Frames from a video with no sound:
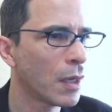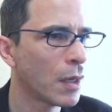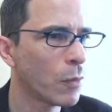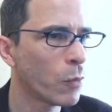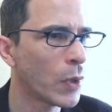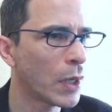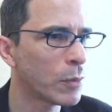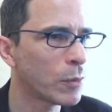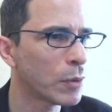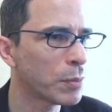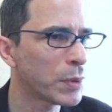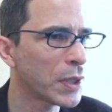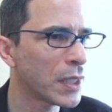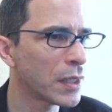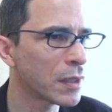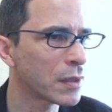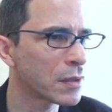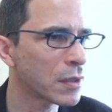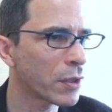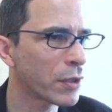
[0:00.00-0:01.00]
White will play
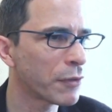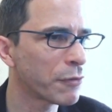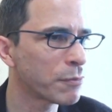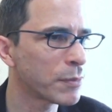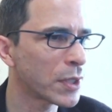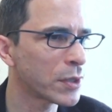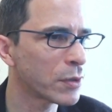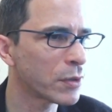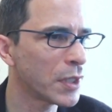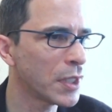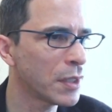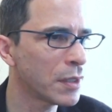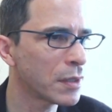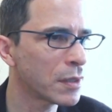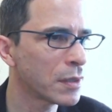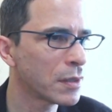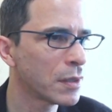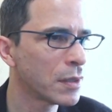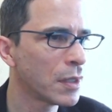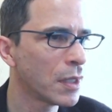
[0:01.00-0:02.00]
an Atari from underneath,
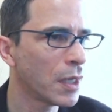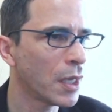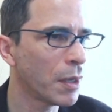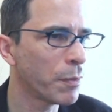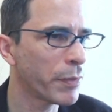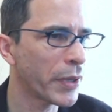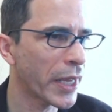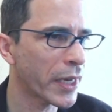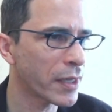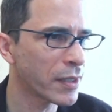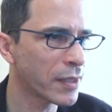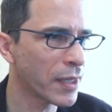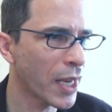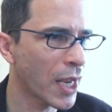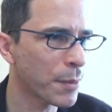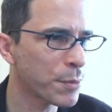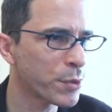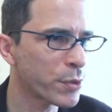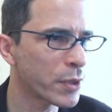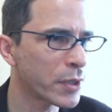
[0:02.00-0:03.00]
and black can
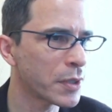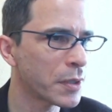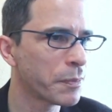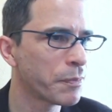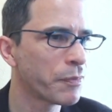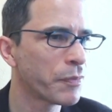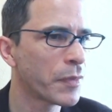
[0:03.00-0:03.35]
capture it.